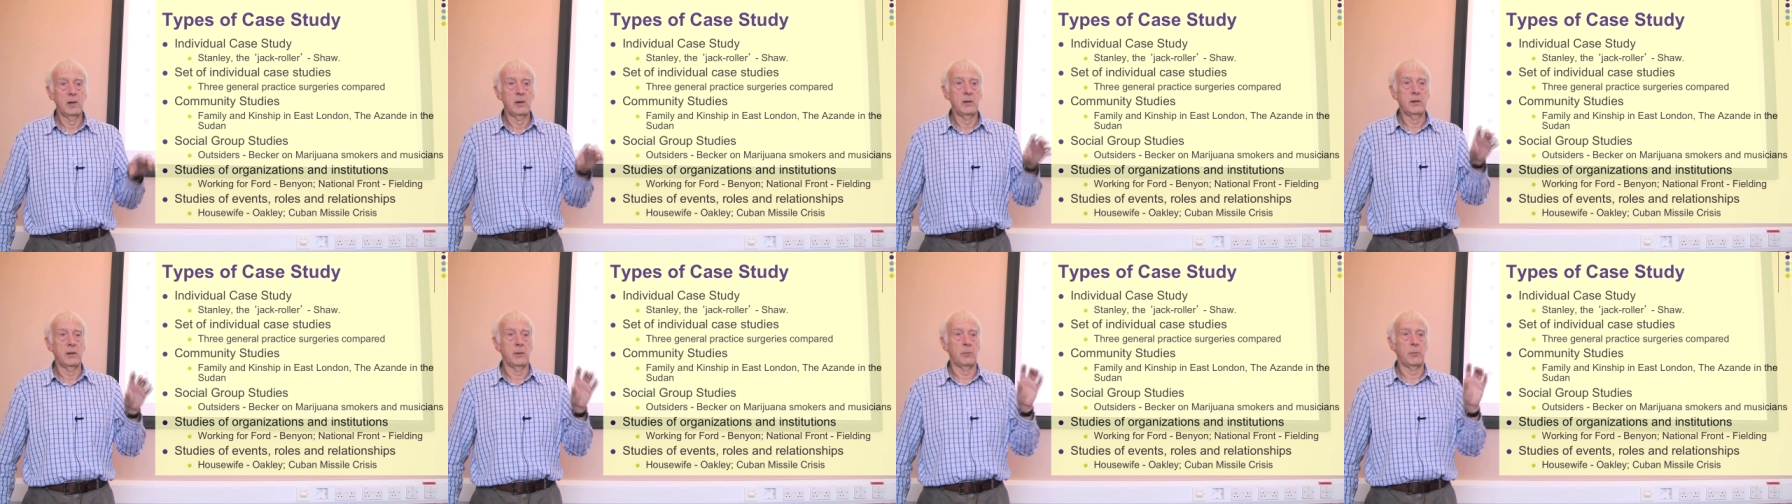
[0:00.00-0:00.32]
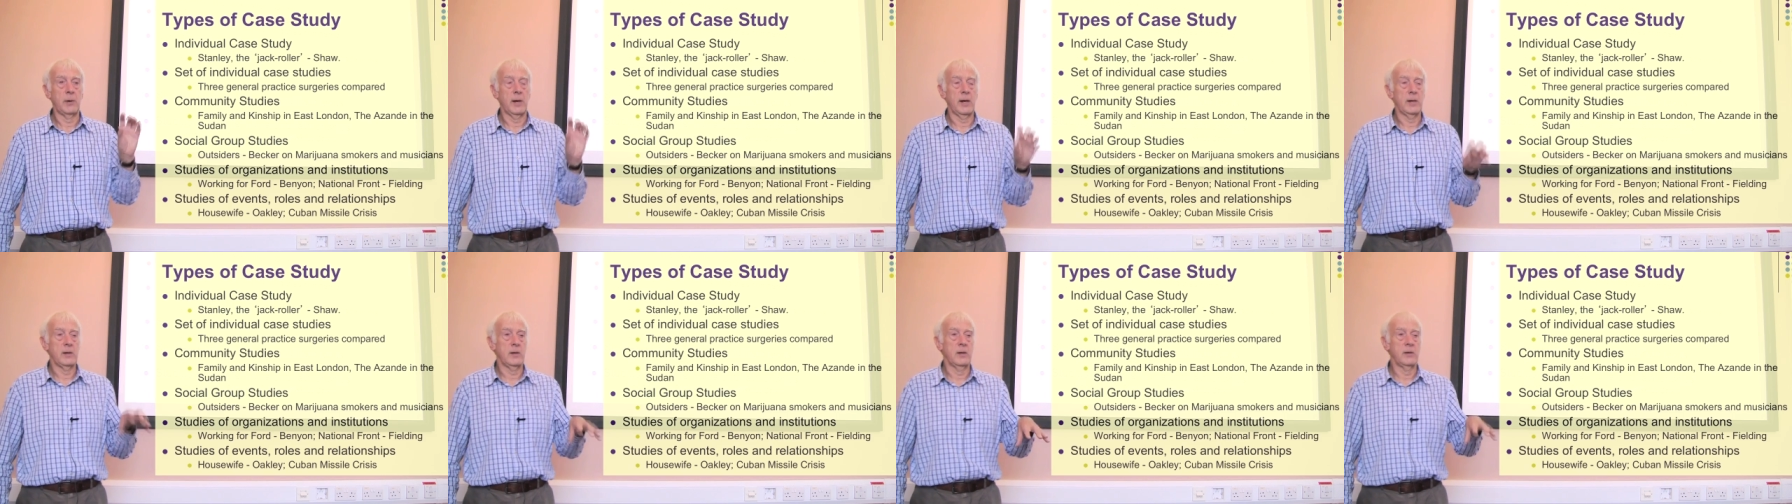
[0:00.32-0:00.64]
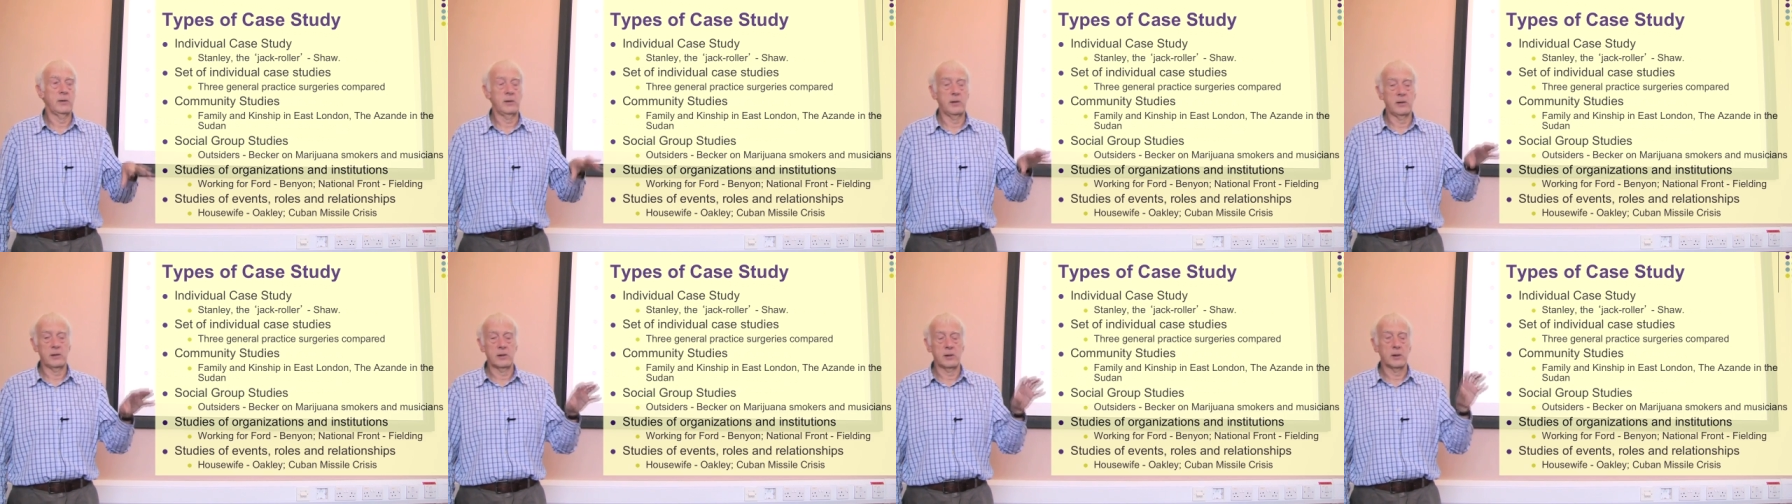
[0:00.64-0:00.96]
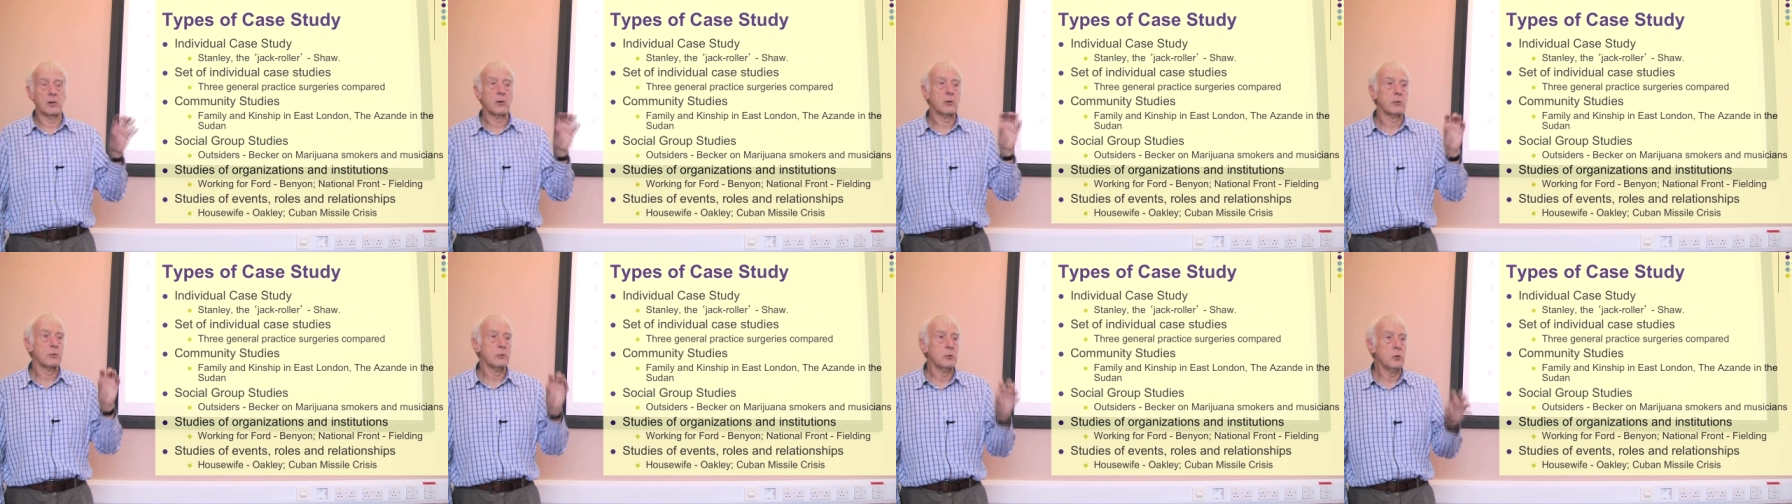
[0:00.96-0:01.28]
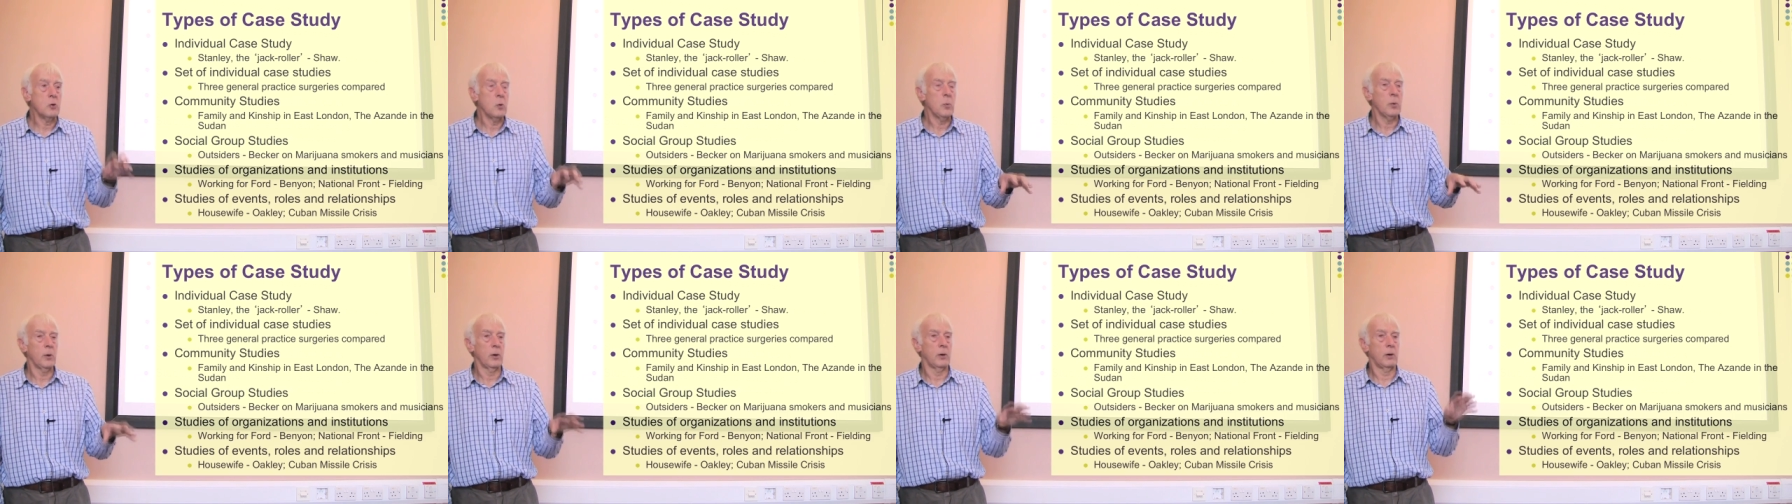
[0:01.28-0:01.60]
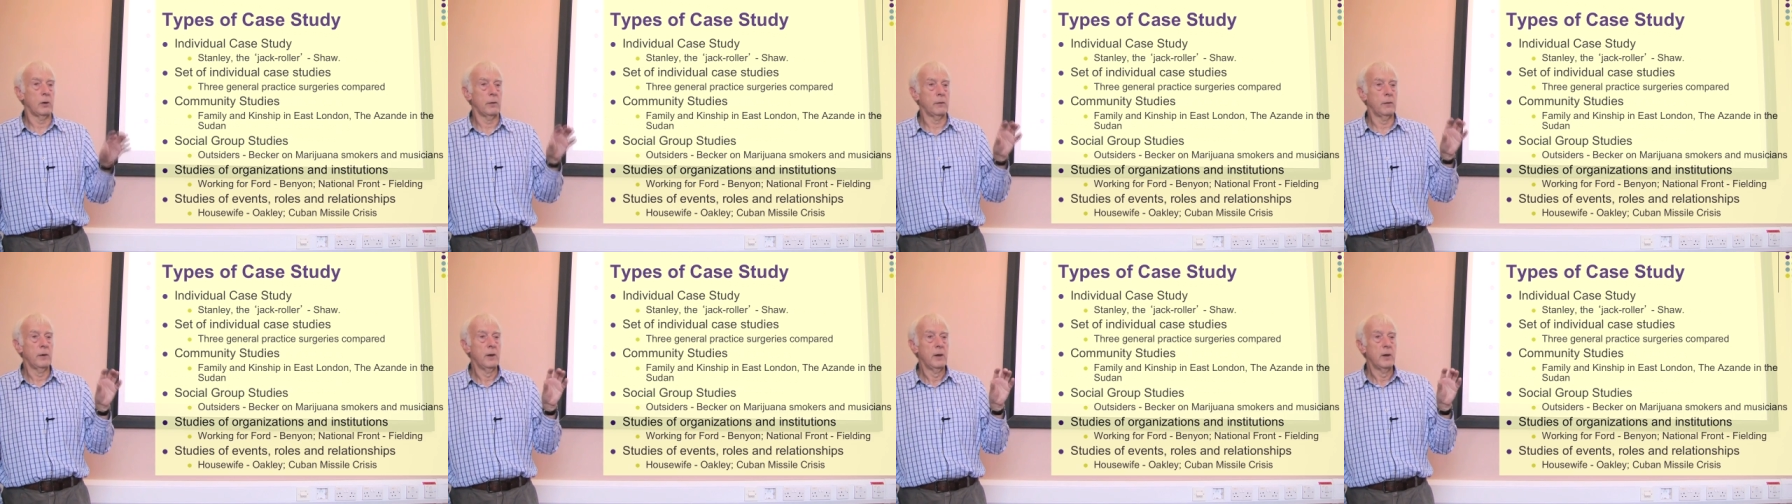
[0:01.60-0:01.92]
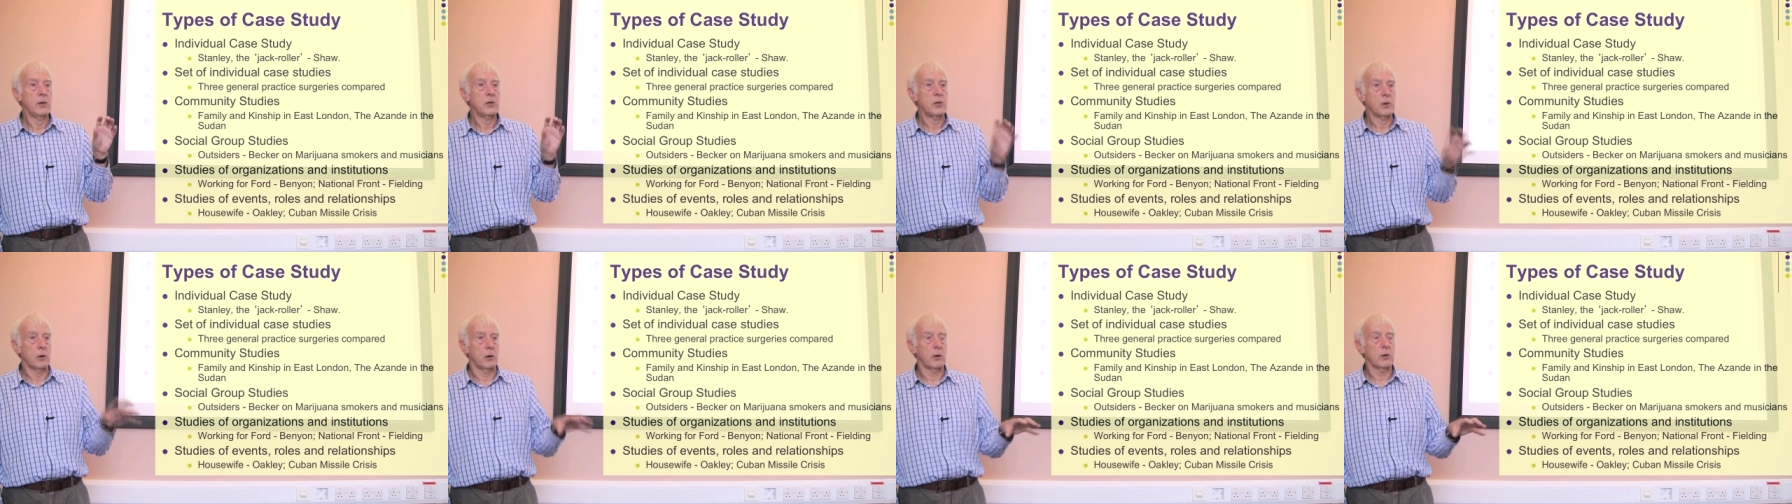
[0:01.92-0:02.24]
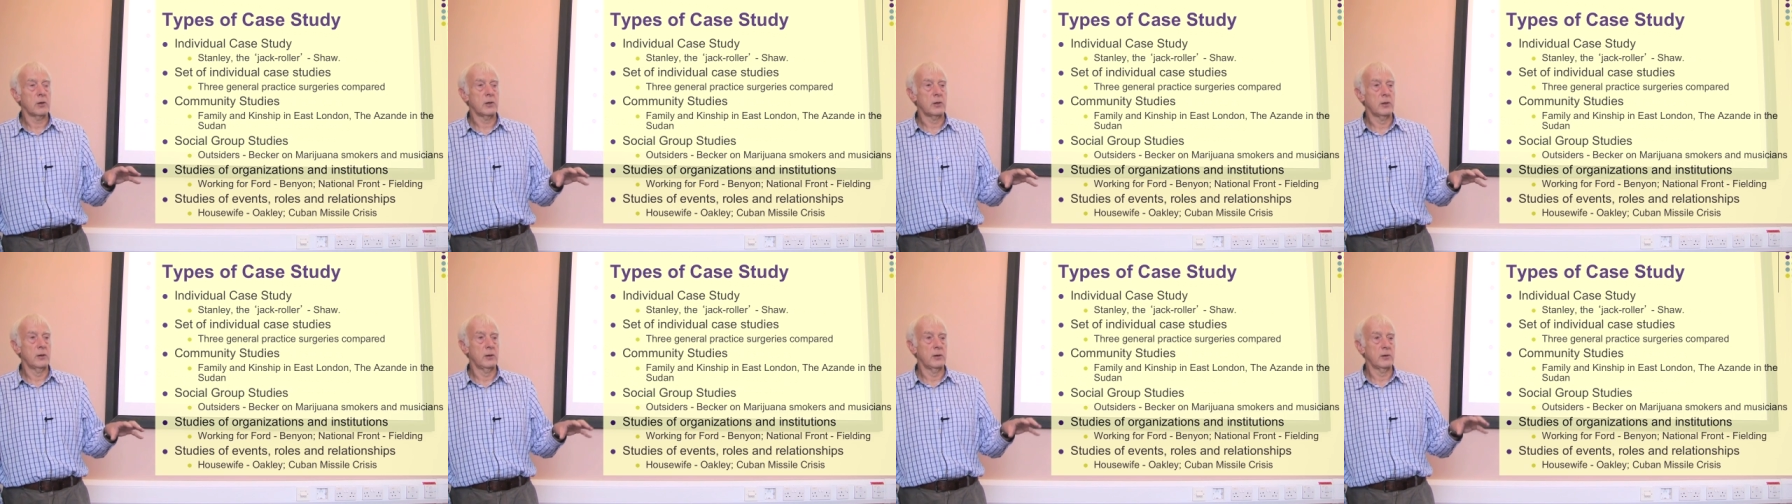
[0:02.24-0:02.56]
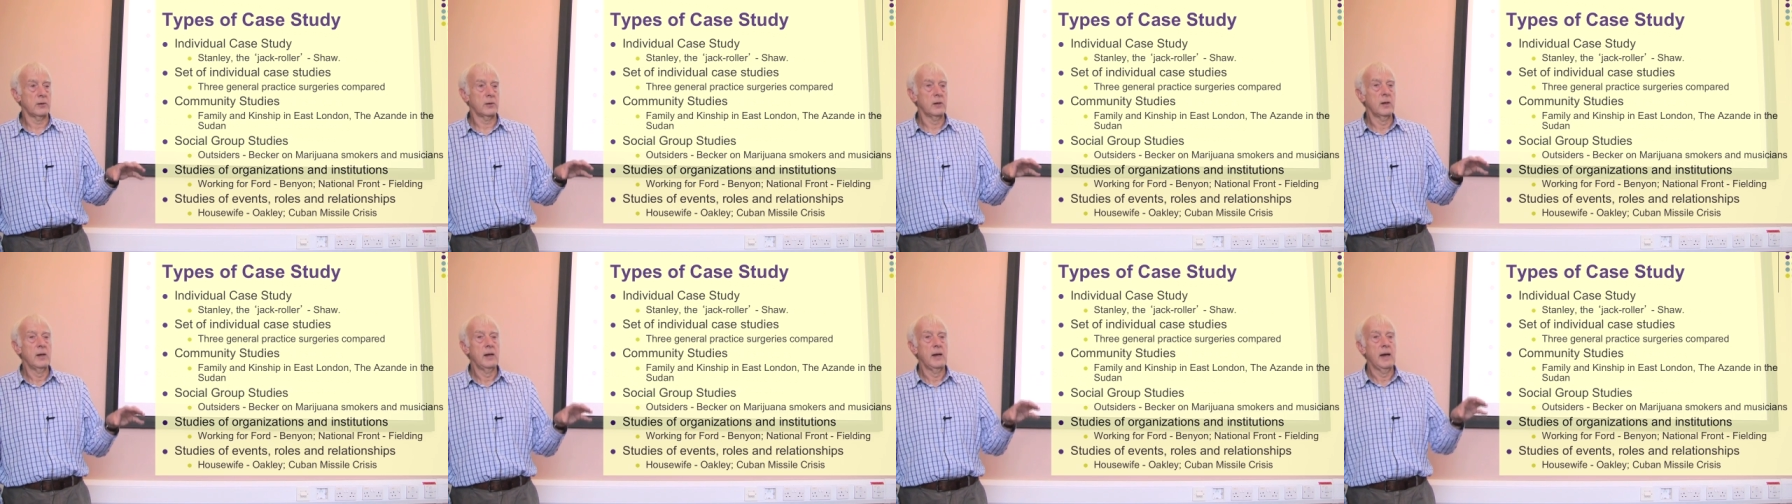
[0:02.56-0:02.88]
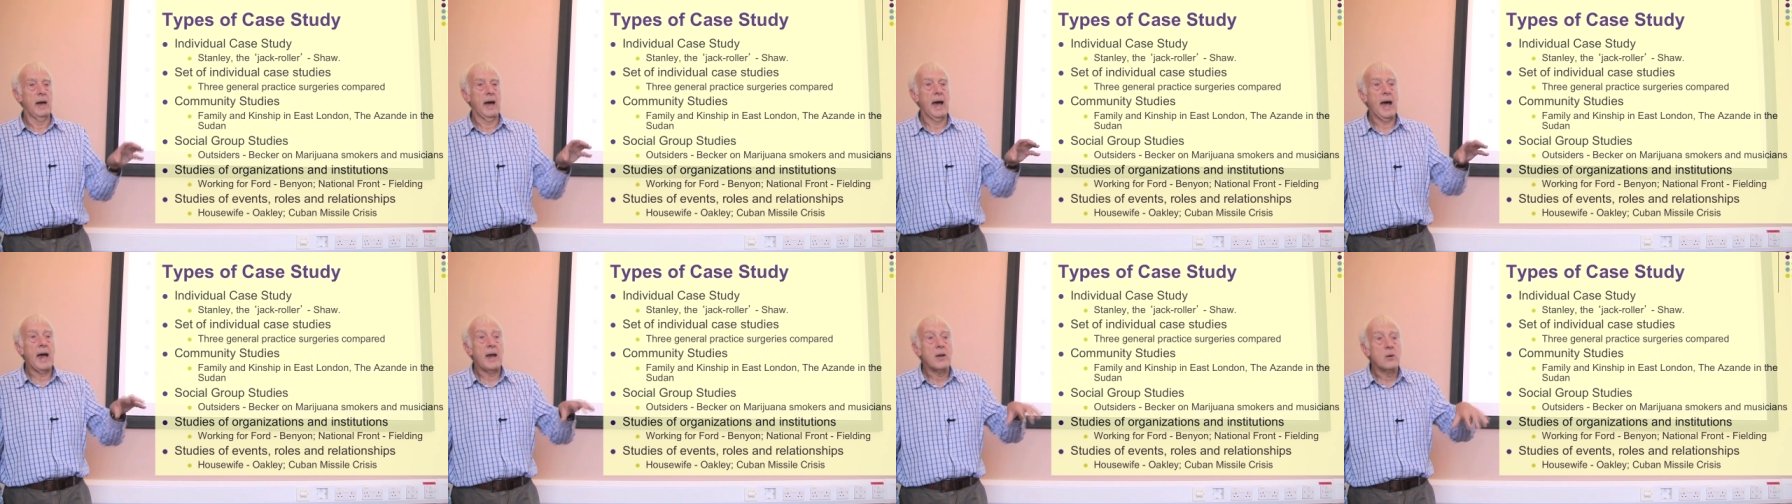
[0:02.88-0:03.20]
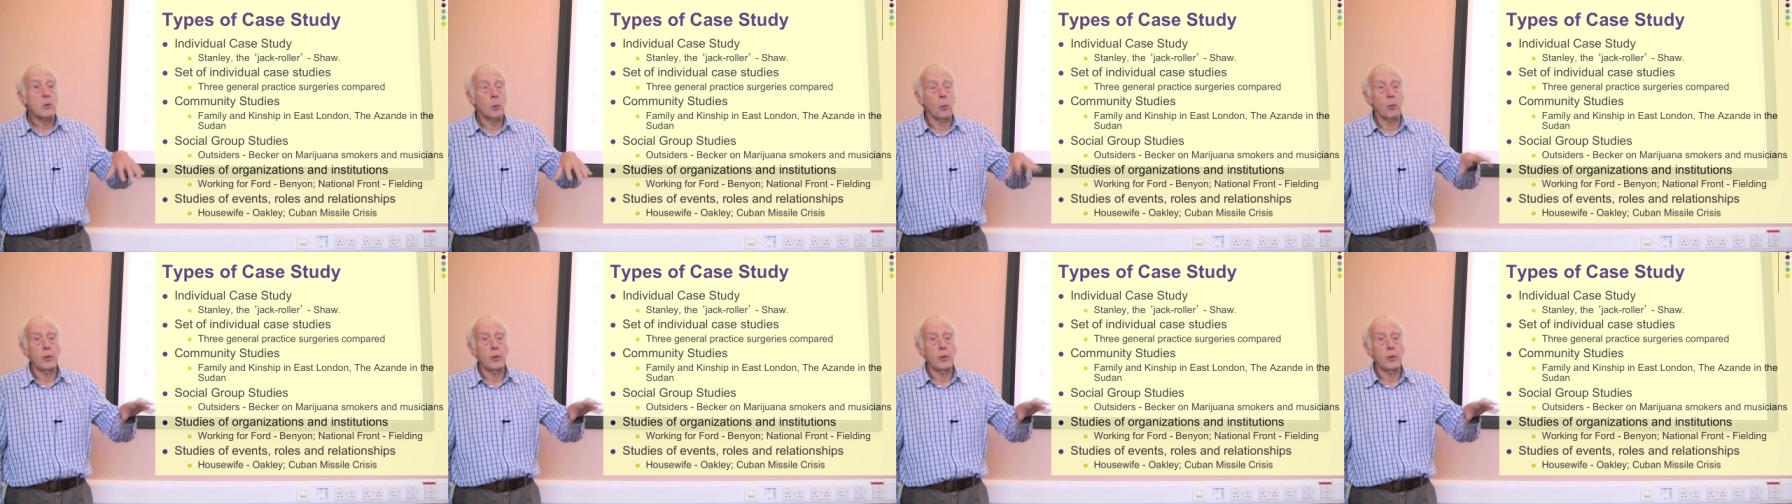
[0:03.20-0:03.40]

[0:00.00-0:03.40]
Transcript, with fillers: the practice is the group of doctors and